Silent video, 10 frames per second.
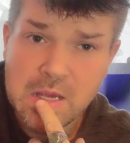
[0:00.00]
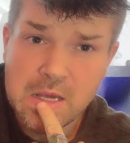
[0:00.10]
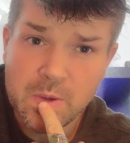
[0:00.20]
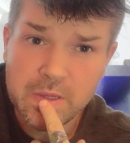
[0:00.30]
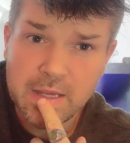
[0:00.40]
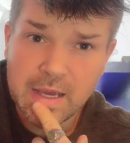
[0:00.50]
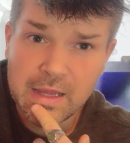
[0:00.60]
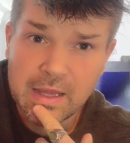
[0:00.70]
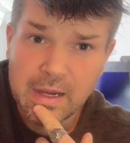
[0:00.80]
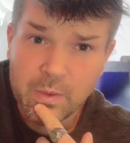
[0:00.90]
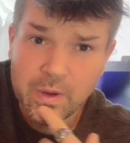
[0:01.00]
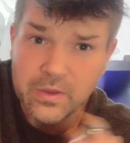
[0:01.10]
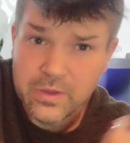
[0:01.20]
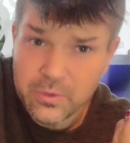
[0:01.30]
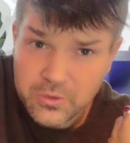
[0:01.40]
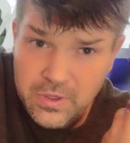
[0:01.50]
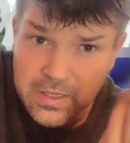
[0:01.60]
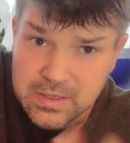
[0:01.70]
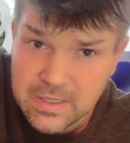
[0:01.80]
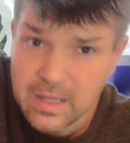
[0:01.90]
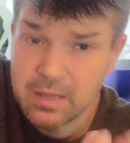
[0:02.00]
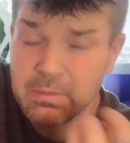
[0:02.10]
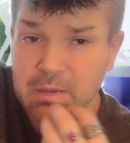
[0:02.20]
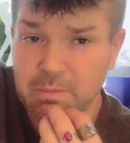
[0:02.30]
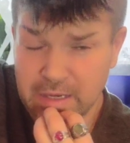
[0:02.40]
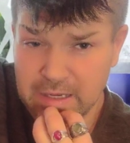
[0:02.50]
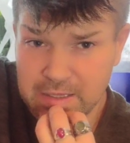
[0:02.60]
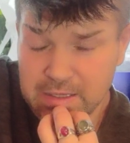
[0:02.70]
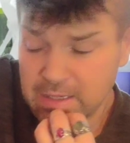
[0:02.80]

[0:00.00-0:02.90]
what they had lying around that they were trying to sell and make money.